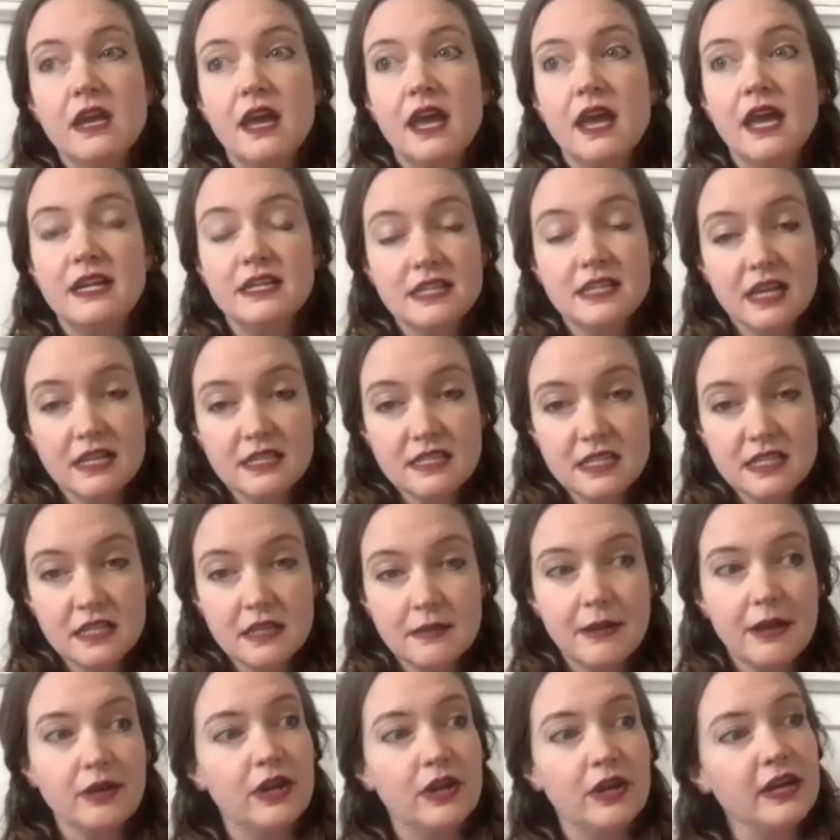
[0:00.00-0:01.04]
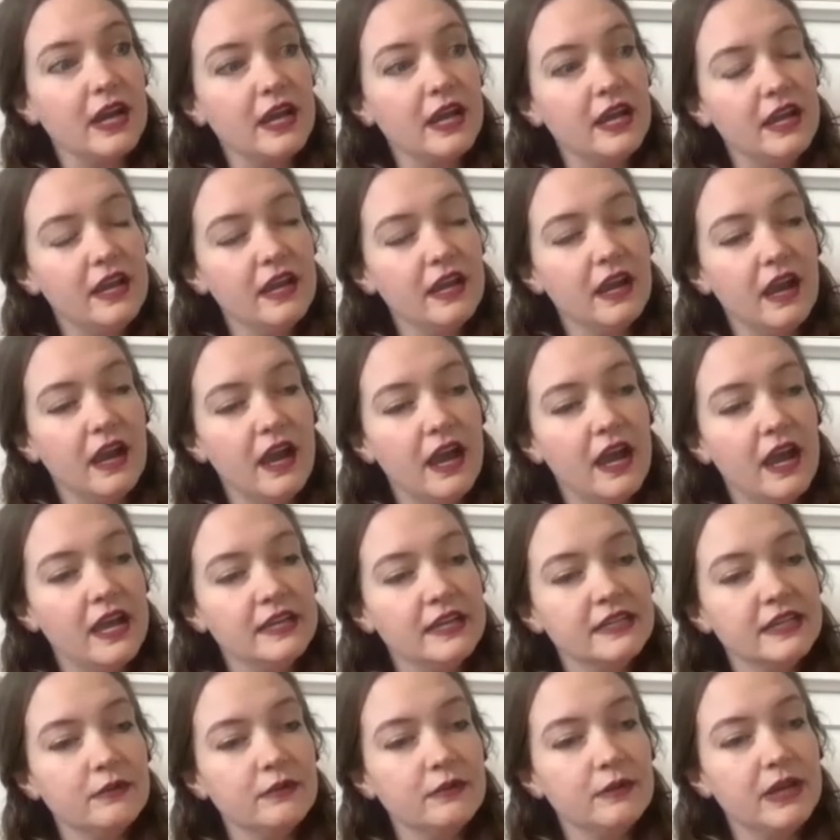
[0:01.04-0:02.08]
and testing them out and I
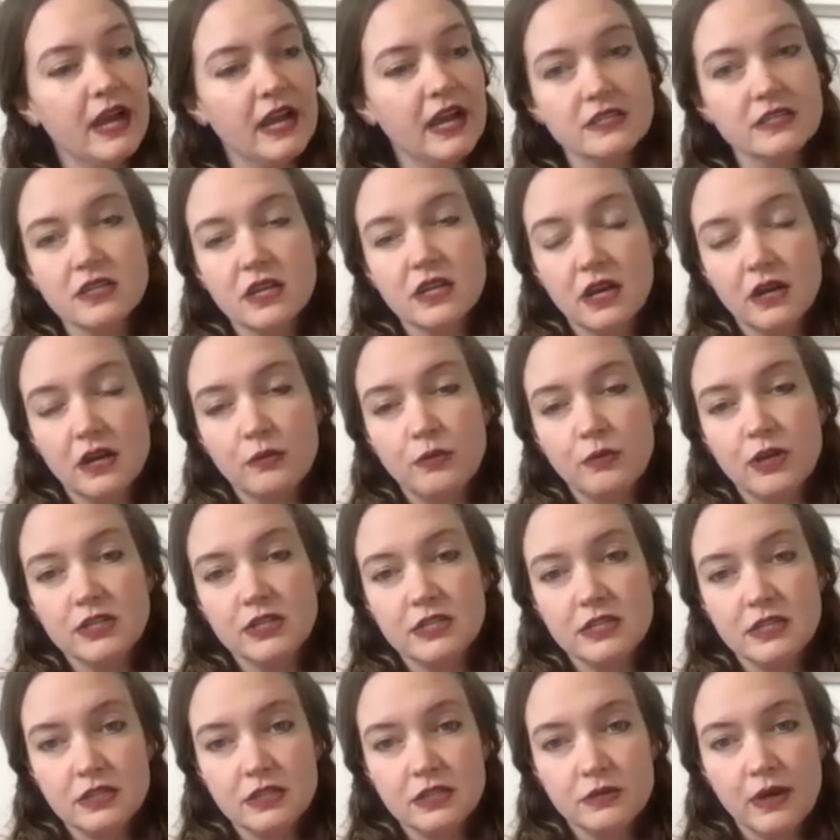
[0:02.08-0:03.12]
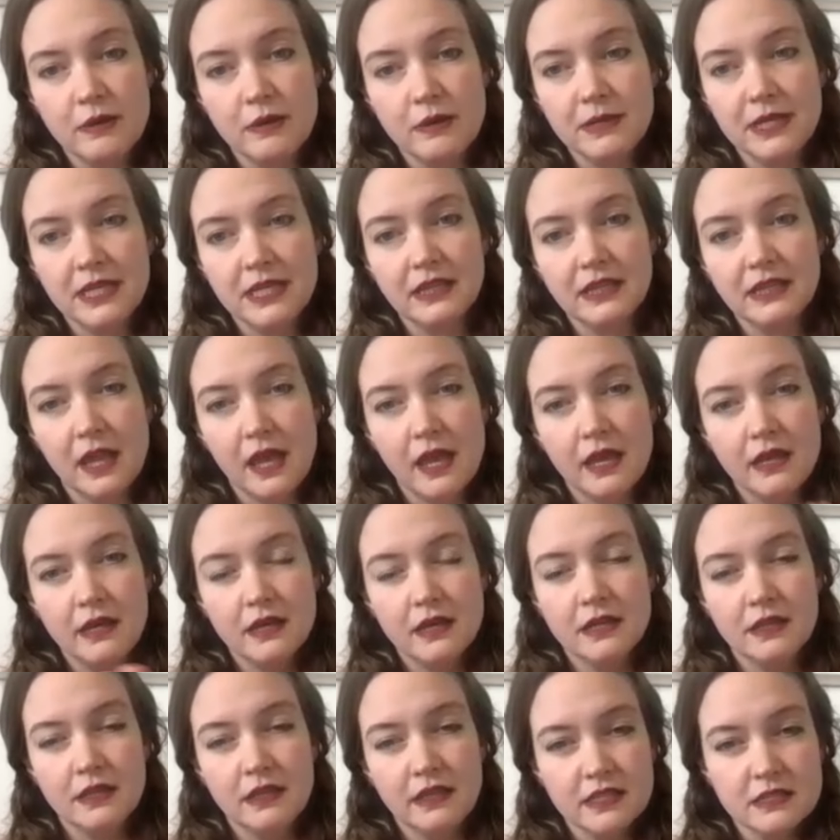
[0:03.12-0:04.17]
and I would ask God what to do and be led
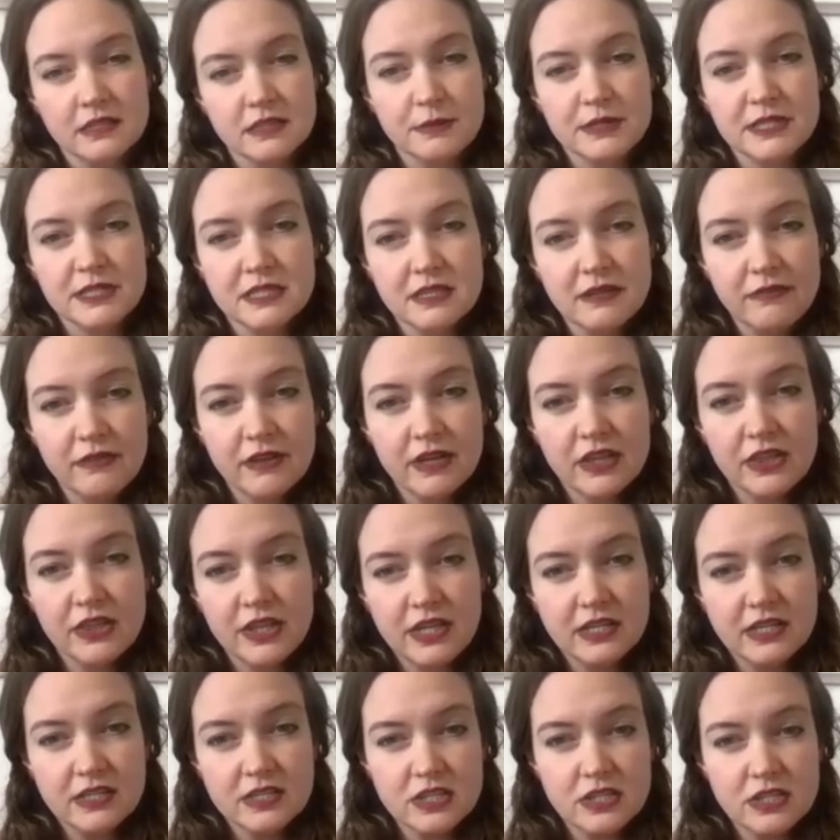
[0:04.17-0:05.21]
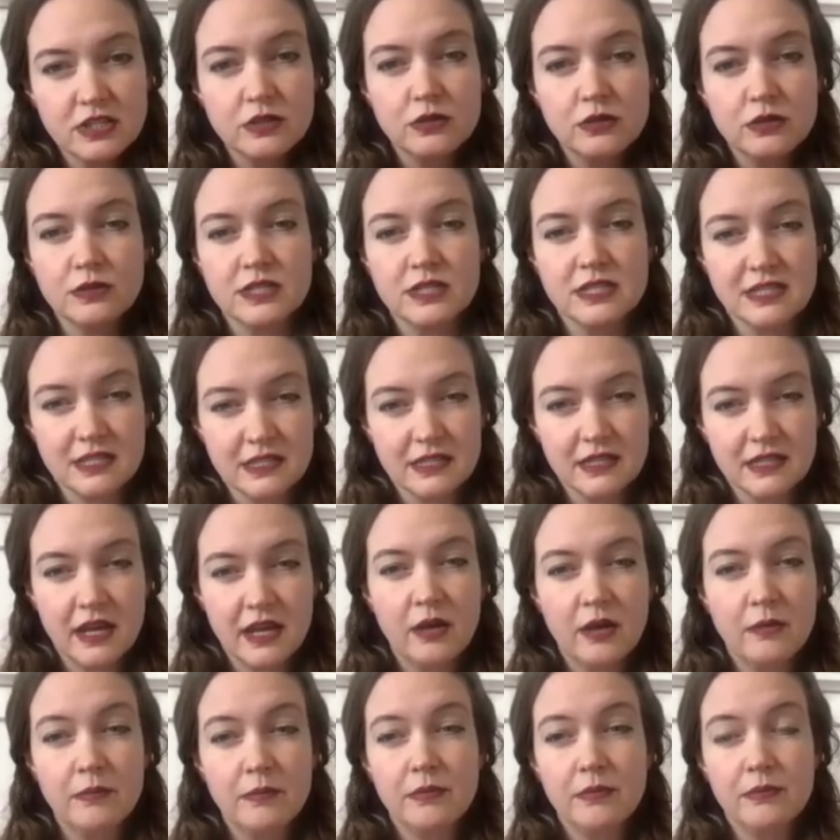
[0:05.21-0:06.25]
in these specific things to do to
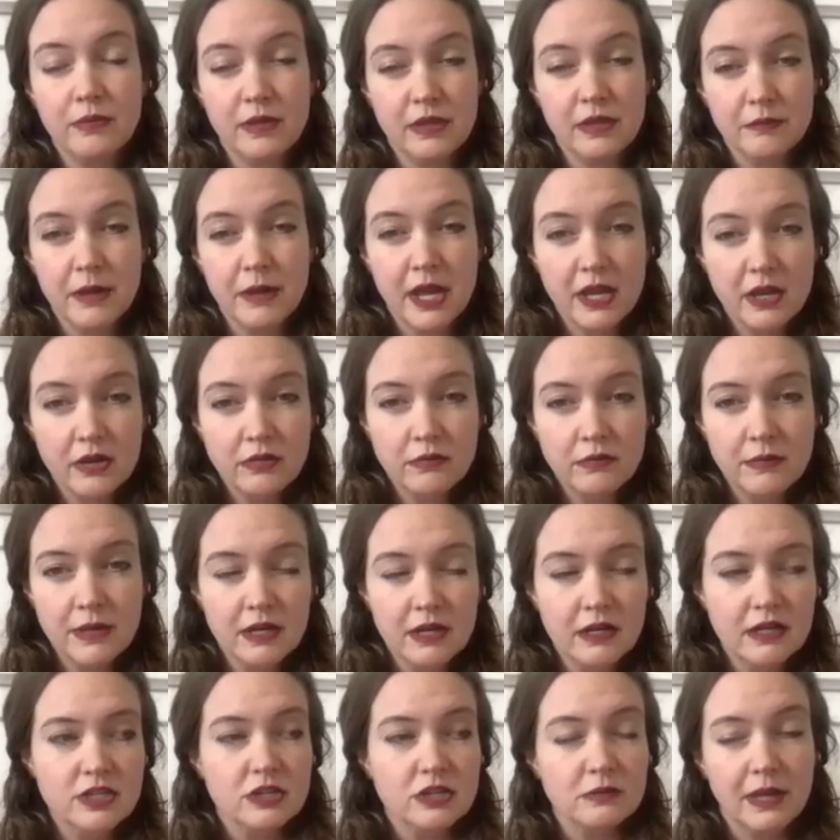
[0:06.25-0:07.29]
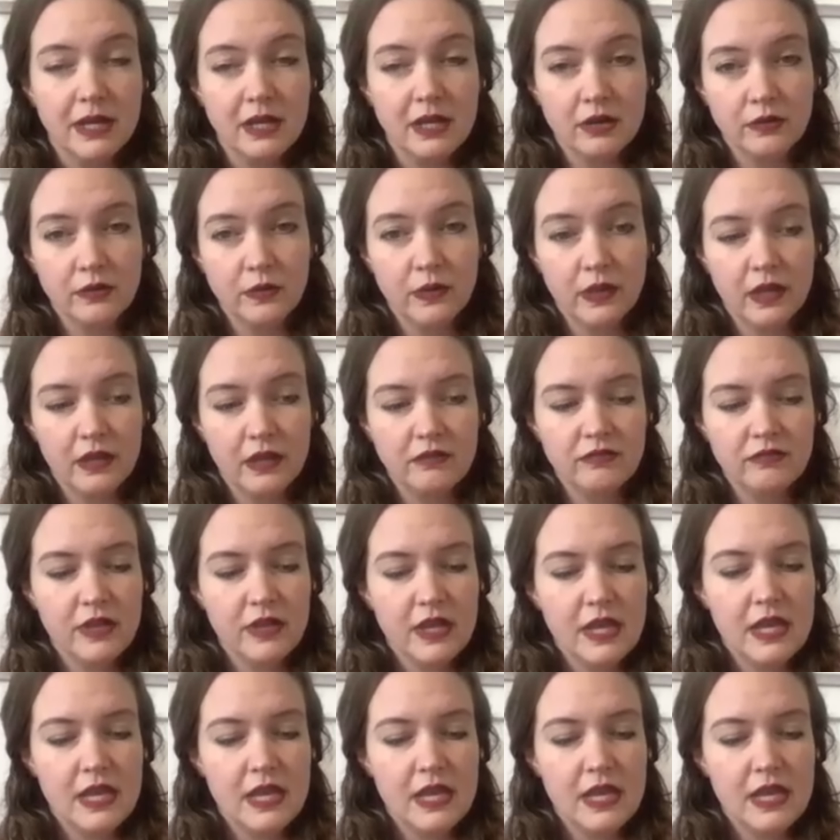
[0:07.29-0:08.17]
help with my own marriage and my own life.